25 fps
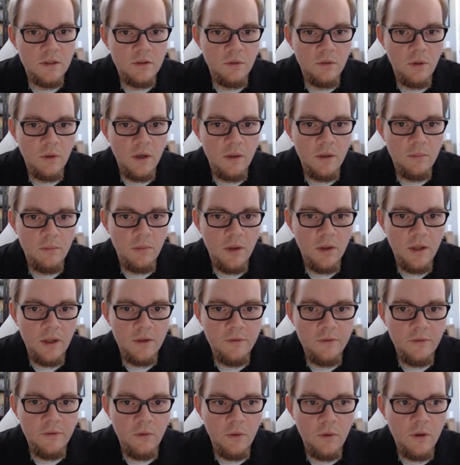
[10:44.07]
squared
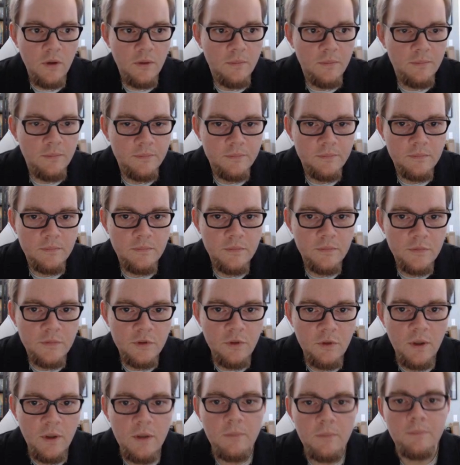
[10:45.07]
plus 4
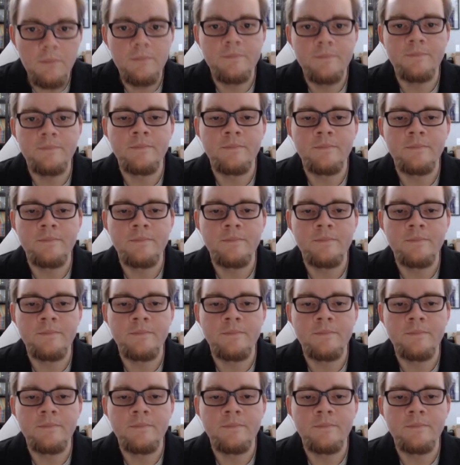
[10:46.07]
squared.